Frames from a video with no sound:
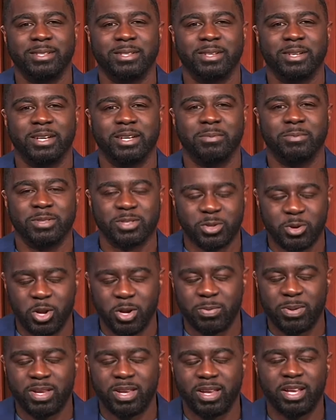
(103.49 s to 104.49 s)
And uh, it's
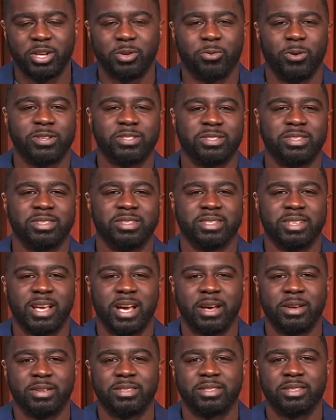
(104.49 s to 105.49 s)
going to be interesting to
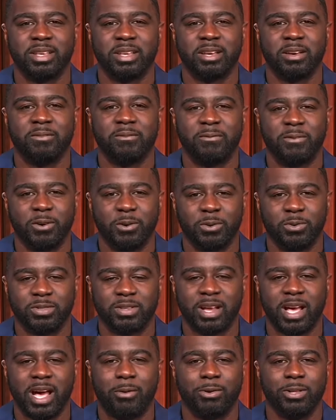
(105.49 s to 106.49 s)
see how this thing
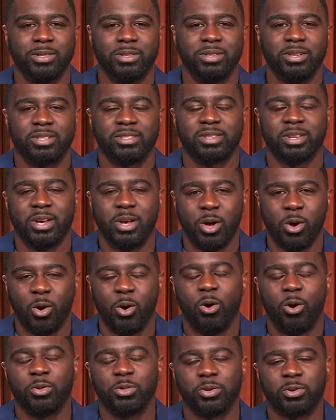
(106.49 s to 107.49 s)
unfolds and how it looks
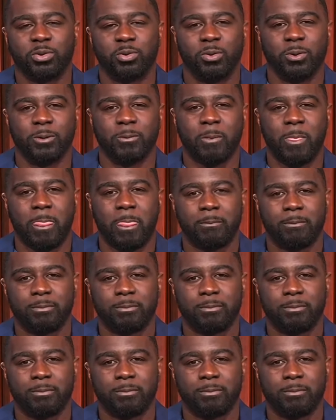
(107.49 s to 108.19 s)
on the court.